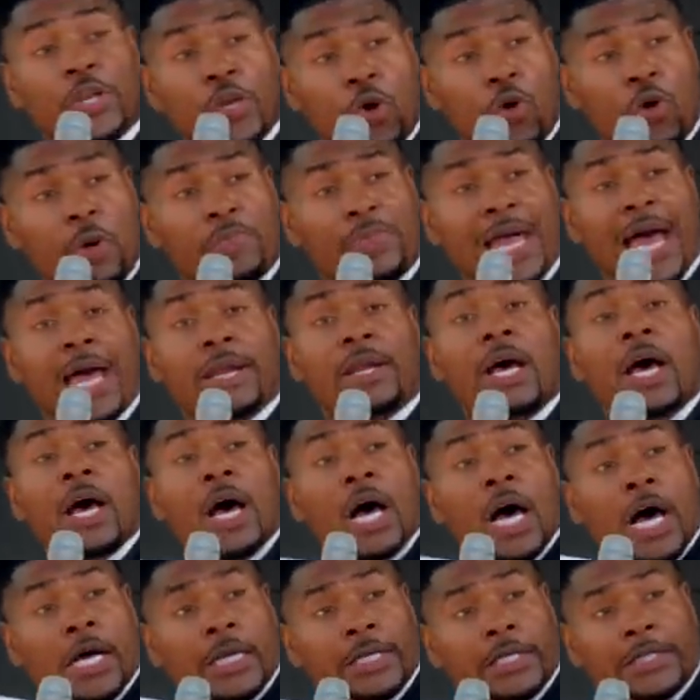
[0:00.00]
Europe that
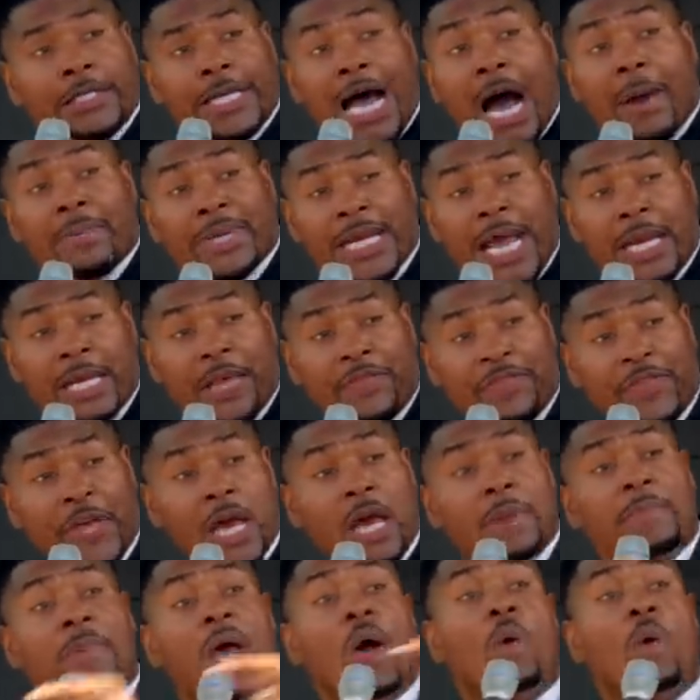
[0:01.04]
dominated them,